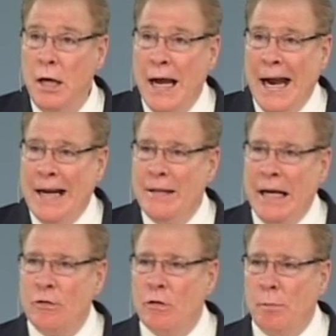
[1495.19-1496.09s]
And
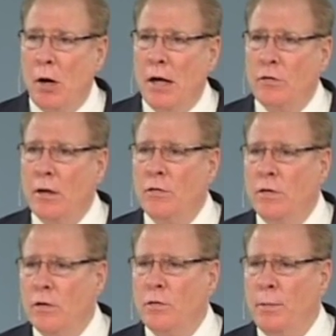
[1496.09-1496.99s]
that's the process
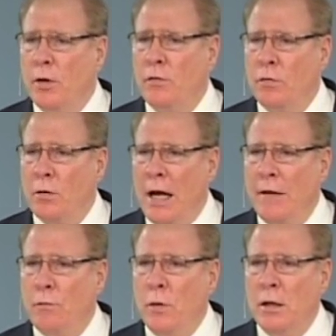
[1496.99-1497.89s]
in the spiritual
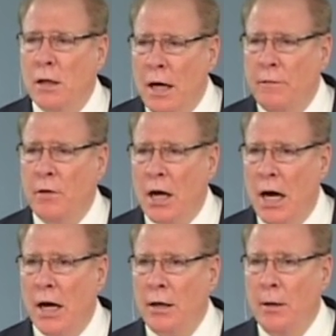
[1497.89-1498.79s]
life. We love
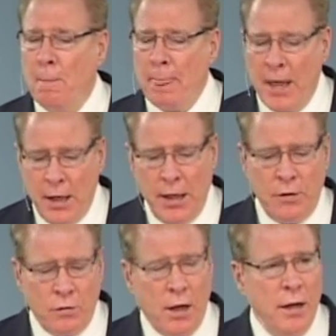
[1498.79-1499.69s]
God at
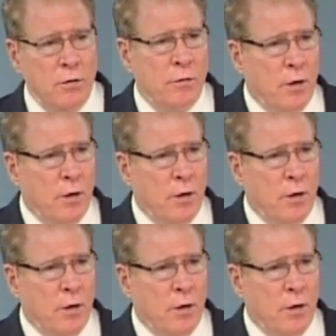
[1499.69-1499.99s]
each stage of our